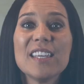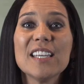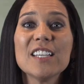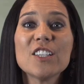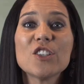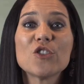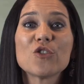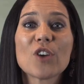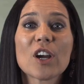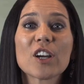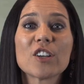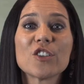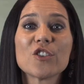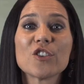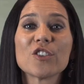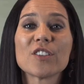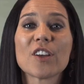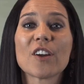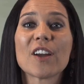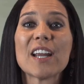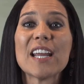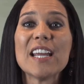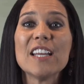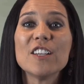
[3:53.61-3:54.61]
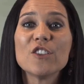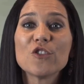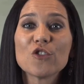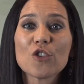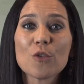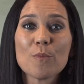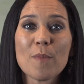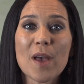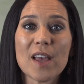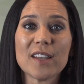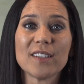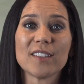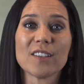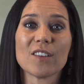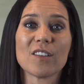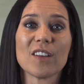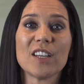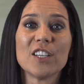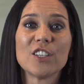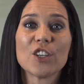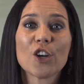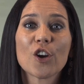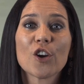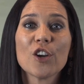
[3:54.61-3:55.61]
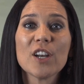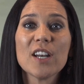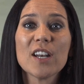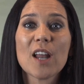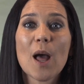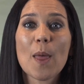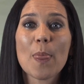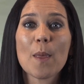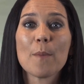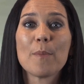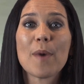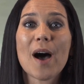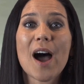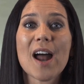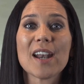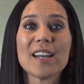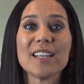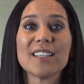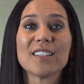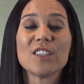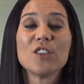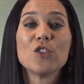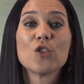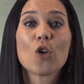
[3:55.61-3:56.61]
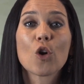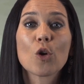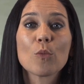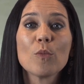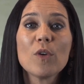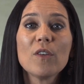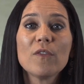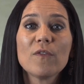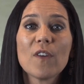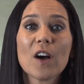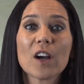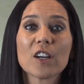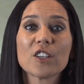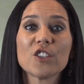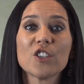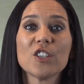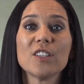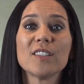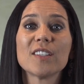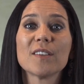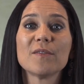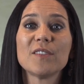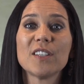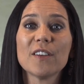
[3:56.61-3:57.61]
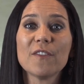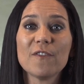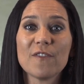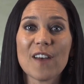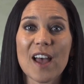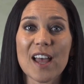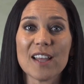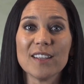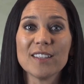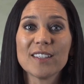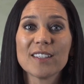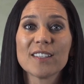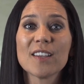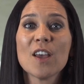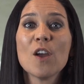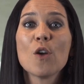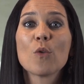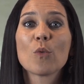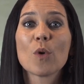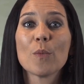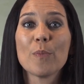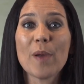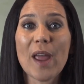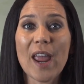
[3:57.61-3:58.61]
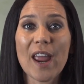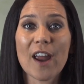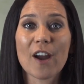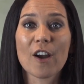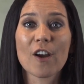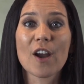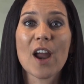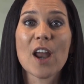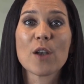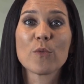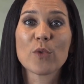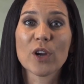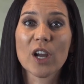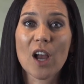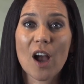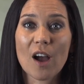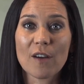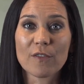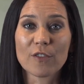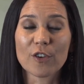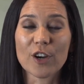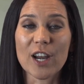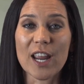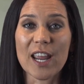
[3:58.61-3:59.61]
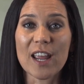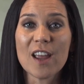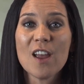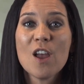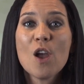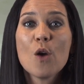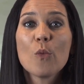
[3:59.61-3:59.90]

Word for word: These structures are instrumental in turning on the body's normal functions of defense, repair, and recovery,